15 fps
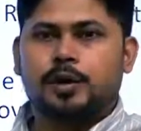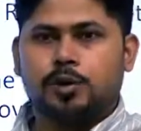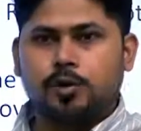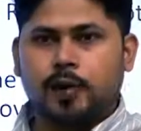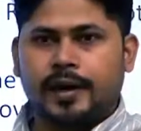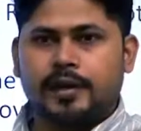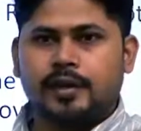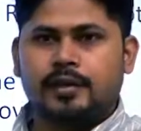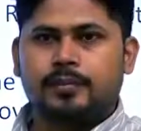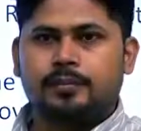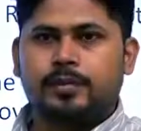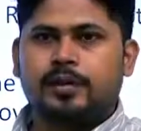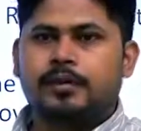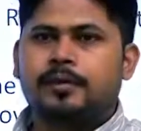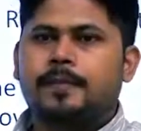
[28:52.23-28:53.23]
UIN
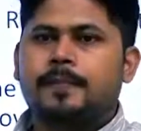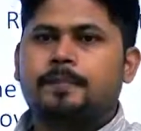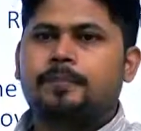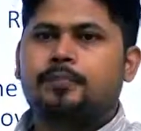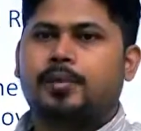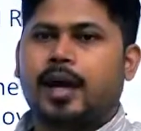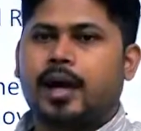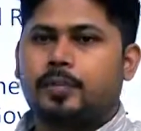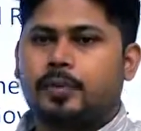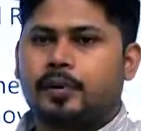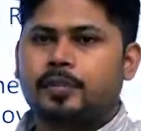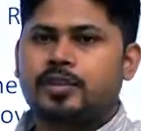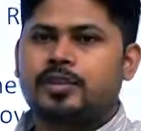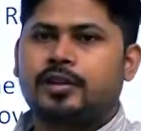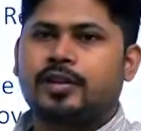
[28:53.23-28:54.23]
number, prior
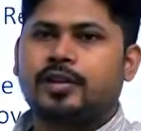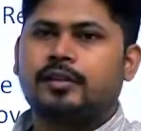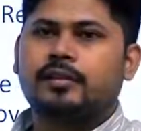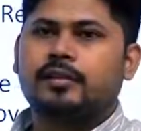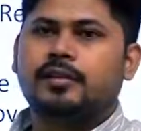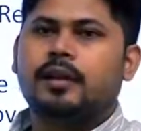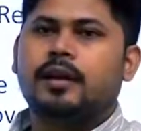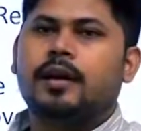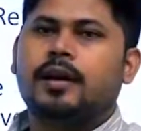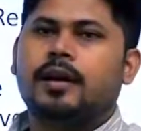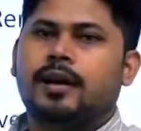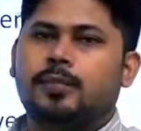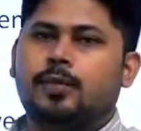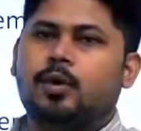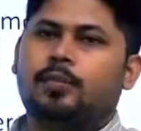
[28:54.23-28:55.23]
permission and
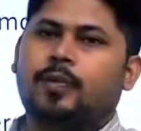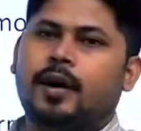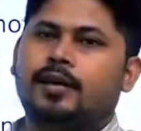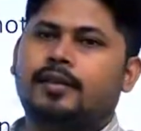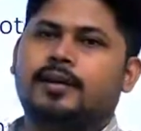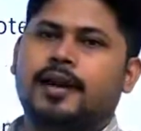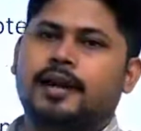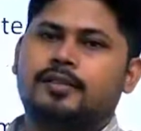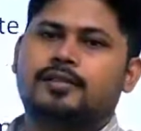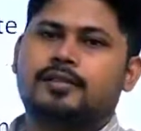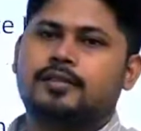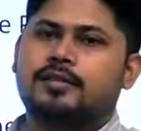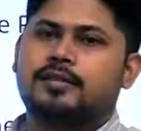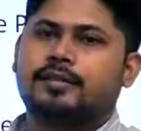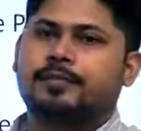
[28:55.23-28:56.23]
remote pilot
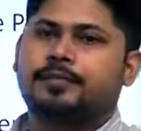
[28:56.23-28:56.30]
license.